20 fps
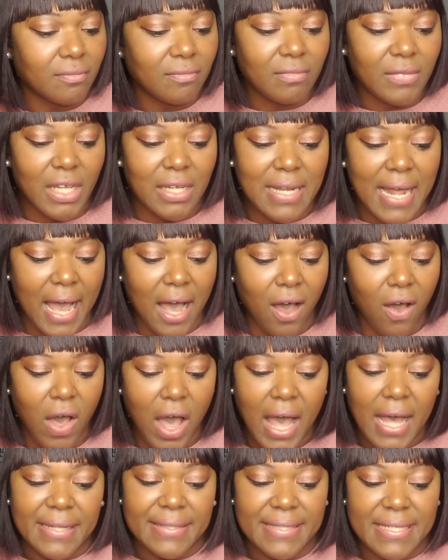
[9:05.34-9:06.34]
Now,
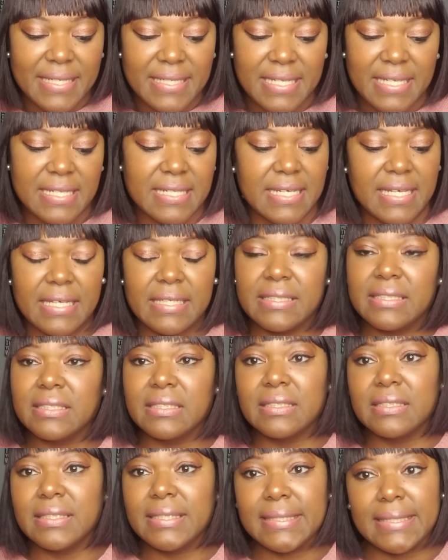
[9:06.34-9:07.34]
this isn't
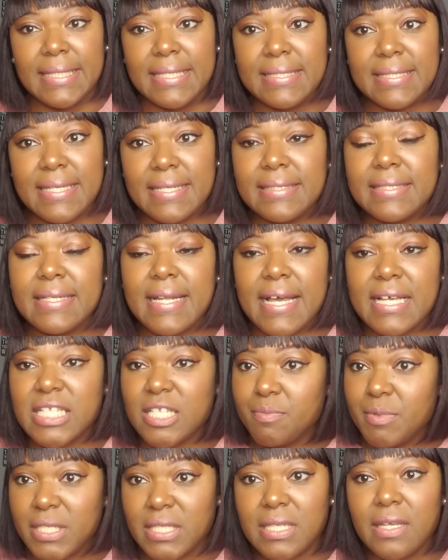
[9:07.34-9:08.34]
intended as
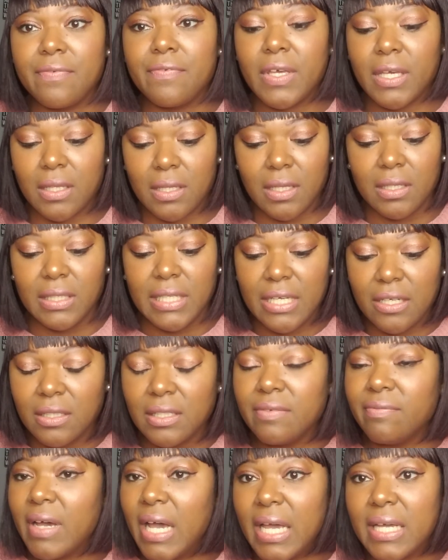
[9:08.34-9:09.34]
specific legal
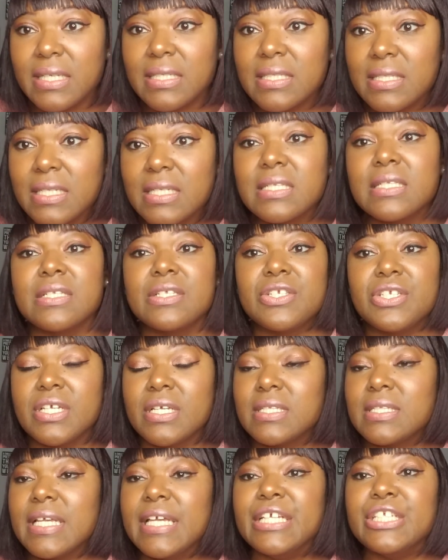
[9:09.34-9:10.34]
advice. This is
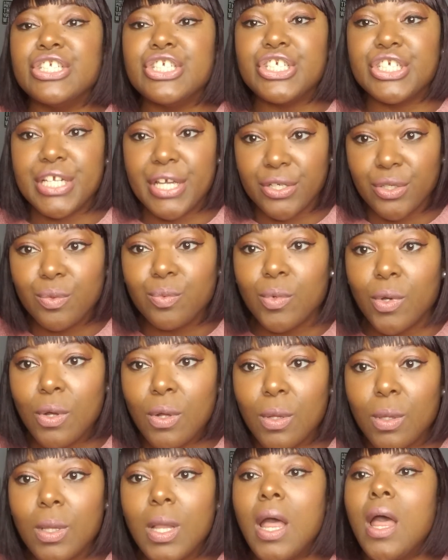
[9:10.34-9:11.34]
just in
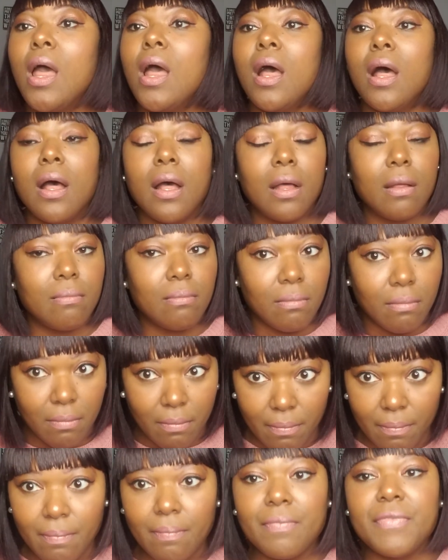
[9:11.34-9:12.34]
general.
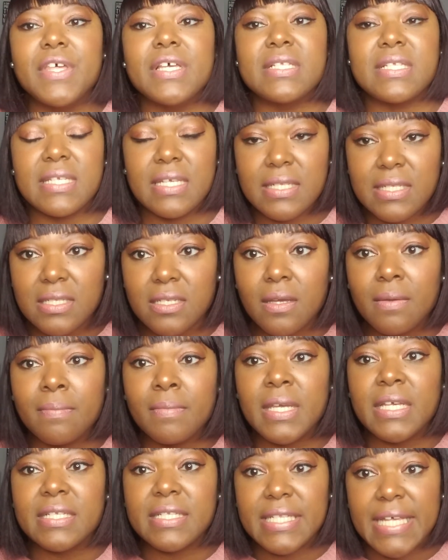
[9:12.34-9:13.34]
The system
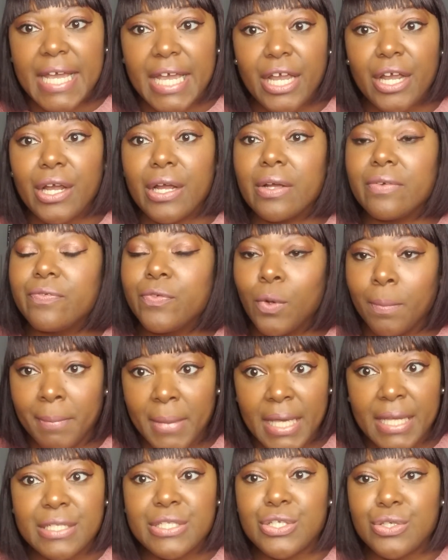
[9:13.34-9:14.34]
is there for
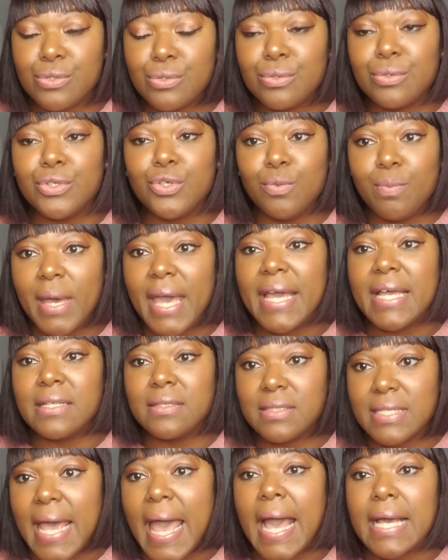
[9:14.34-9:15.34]
men too. You pay
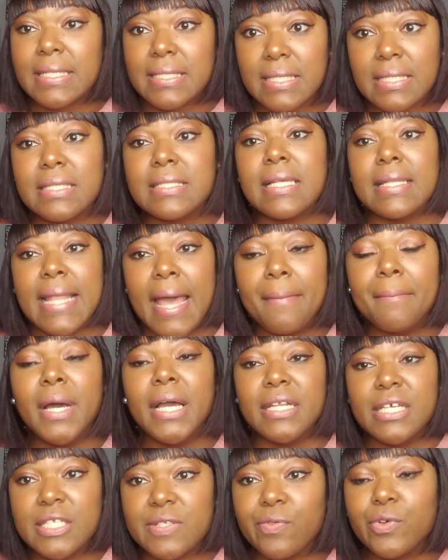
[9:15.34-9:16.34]
taxes and that
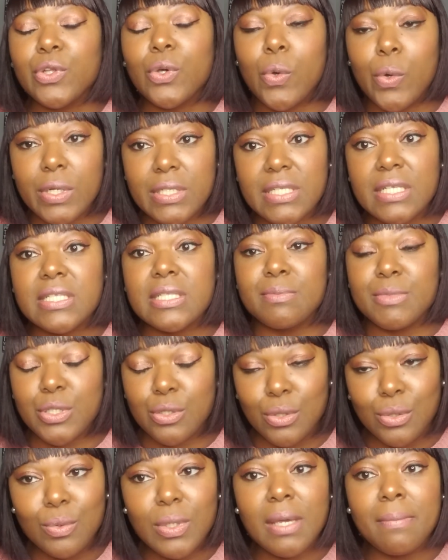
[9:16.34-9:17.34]
money is for the court system, so
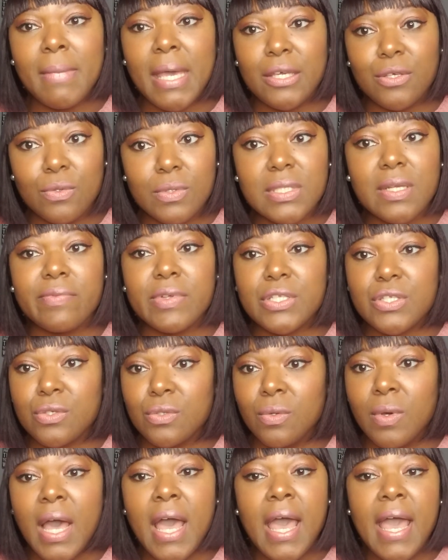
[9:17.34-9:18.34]
you can make use of it
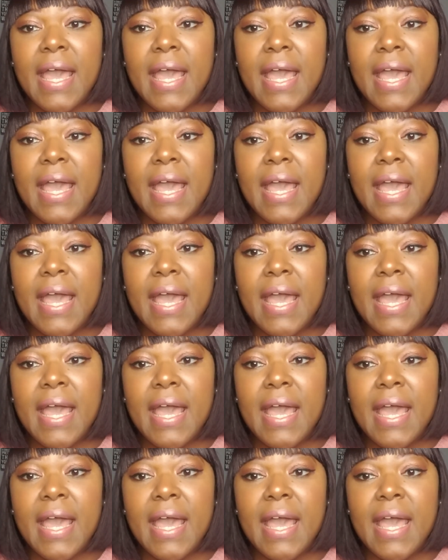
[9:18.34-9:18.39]
too.